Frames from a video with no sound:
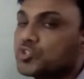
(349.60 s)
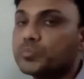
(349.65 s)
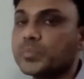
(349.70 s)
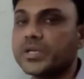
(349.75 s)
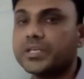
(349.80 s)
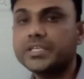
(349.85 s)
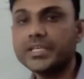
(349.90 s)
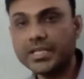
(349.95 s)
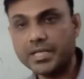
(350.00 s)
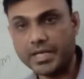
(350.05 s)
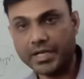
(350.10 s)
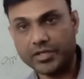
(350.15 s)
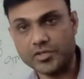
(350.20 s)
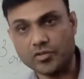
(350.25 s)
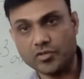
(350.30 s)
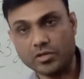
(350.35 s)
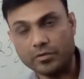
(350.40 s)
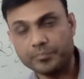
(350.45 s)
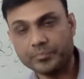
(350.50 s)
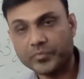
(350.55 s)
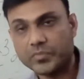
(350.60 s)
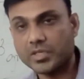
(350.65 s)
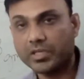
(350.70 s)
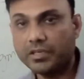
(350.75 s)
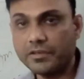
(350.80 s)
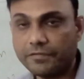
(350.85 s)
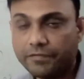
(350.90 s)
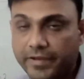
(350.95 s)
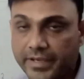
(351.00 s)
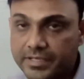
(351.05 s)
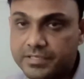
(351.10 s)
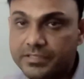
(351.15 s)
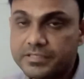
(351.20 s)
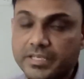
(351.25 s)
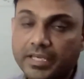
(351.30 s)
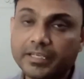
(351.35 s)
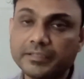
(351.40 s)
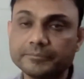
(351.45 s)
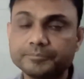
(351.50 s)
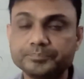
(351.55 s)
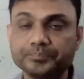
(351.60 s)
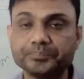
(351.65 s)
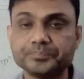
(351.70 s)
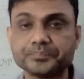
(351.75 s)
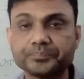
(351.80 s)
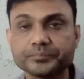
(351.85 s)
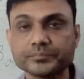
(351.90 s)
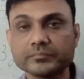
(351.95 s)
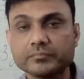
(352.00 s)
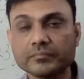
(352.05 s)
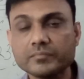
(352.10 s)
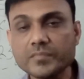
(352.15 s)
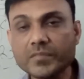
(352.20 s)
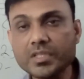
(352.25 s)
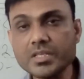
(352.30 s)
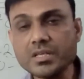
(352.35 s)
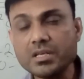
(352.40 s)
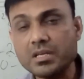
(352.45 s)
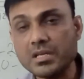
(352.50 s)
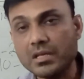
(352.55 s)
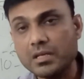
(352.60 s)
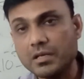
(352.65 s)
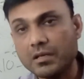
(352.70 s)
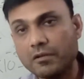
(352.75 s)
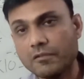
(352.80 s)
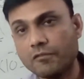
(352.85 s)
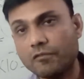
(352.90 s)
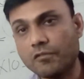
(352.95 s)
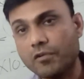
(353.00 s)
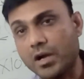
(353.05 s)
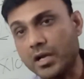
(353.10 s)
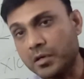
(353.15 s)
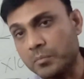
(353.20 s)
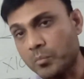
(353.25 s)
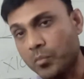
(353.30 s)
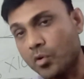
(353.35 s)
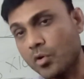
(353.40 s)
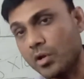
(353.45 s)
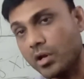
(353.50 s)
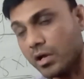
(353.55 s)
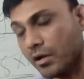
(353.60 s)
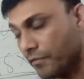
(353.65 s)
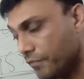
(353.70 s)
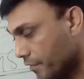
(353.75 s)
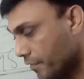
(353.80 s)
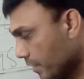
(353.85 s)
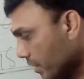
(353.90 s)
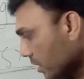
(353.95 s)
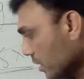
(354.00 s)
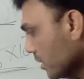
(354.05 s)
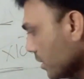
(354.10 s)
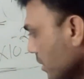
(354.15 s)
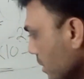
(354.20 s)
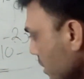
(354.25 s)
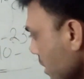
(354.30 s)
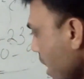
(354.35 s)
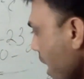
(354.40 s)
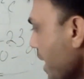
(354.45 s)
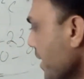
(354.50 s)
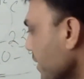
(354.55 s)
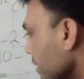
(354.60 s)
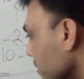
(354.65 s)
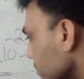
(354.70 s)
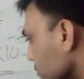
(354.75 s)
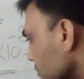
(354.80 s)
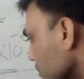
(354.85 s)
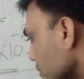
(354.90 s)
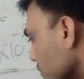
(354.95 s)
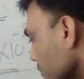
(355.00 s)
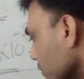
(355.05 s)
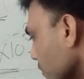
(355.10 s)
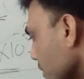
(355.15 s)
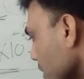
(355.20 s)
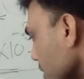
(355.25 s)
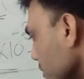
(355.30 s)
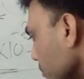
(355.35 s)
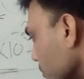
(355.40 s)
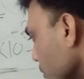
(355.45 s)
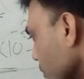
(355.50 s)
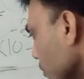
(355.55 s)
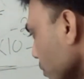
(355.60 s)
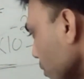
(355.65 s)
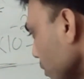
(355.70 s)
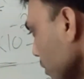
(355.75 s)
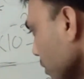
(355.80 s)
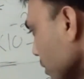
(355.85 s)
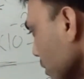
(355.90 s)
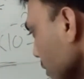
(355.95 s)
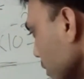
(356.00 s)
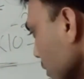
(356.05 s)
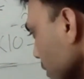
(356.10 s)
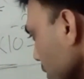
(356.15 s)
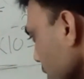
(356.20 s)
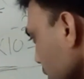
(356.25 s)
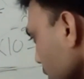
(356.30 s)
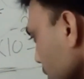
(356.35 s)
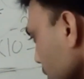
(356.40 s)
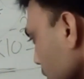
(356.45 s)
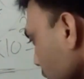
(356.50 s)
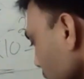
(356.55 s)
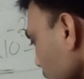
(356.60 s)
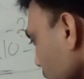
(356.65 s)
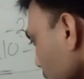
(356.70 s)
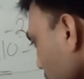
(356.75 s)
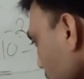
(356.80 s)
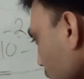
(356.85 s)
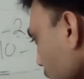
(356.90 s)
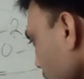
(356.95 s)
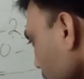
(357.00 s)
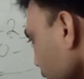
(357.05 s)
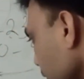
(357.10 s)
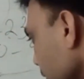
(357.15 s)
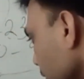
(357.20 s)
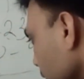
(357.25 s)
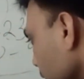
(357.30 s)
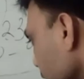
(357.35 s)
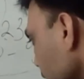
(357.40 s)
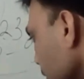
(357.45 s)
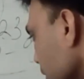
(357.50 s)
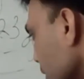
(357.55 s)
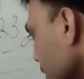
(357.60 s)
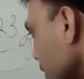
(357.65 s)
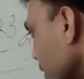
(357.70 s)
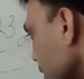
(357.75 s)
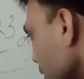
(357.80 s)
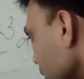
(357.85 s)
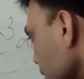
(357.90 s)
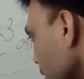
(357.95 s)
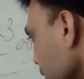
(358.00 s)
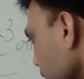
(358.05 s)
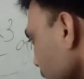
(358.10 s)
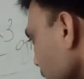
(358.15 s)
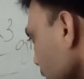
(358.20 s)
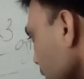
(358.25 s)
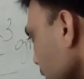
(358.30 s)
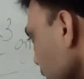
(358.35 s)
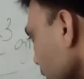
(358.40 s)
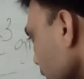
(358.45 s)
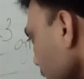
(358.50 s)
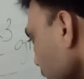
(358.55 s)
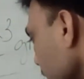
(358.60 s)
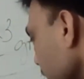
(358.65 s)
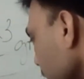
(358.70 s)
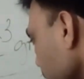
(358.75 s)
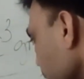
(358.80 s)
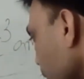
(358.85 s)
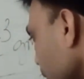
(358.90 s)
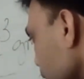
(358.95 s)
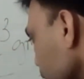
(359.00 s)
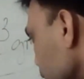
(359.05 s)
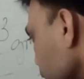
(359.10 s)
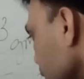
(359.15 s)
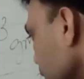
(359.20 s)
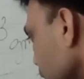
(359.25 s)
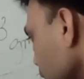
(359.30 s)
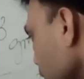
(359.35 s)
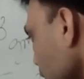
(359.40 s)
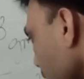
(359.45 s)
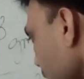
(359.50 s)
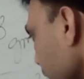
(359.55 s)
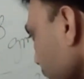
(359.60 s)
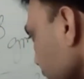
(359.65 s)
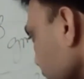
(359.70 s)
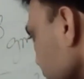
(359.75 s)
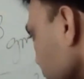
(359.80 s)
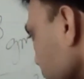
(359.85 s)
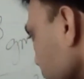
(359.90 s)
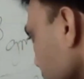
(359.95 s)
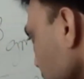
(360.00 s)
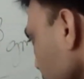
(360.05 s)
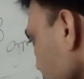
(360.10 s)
many electrons. If I say 1 mole of ions, 1 mole of Na positive ions,